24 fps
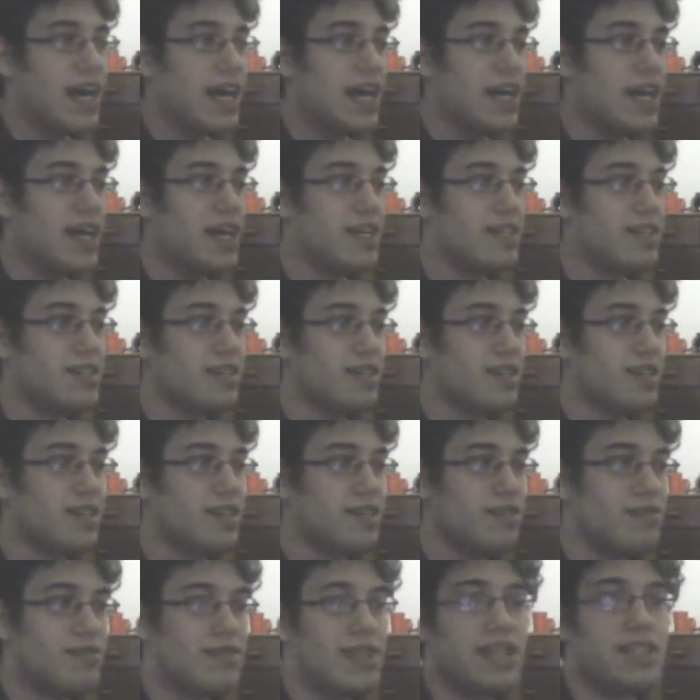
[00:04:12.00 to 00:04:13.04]
and
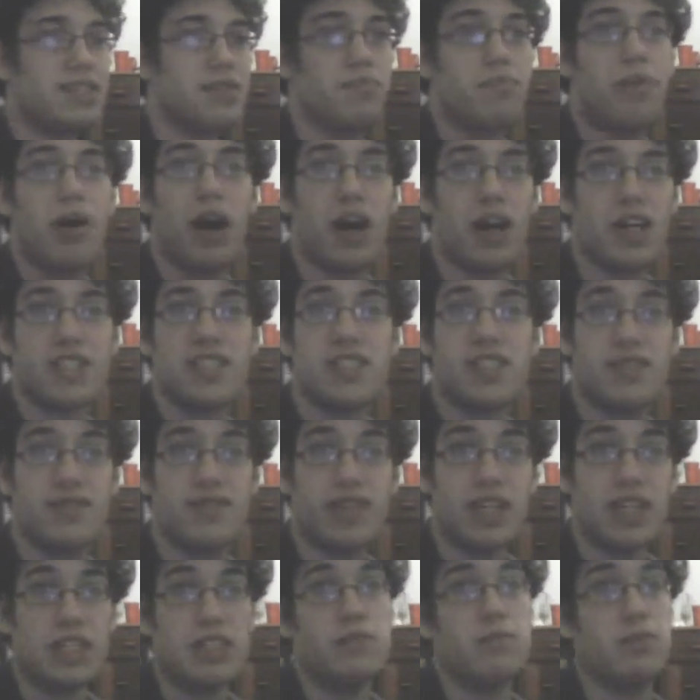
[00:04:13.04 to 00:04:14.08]
that's a positive
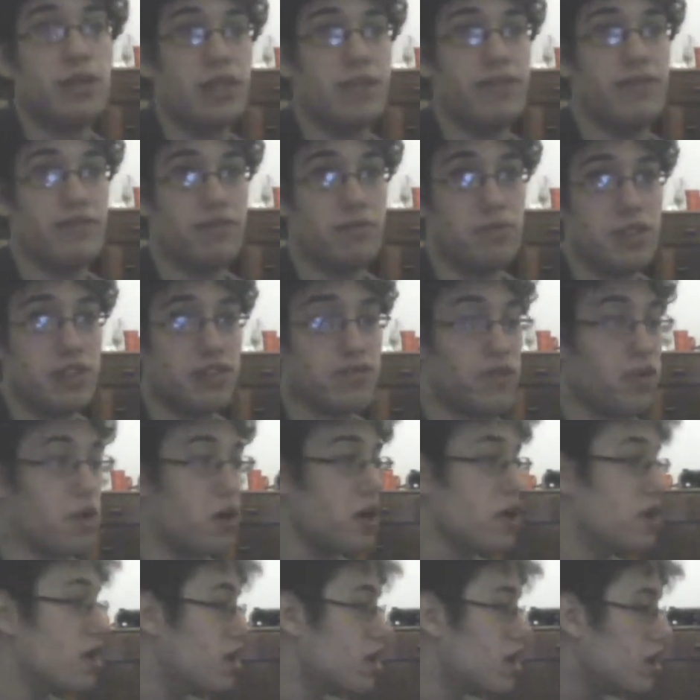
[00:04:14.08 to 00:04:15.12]
thing to be infamous
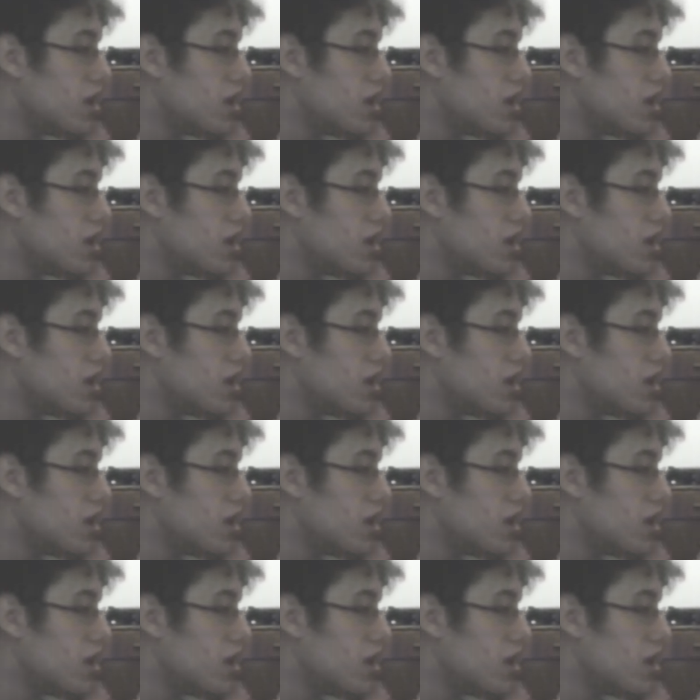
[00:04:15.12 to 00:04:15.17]
for.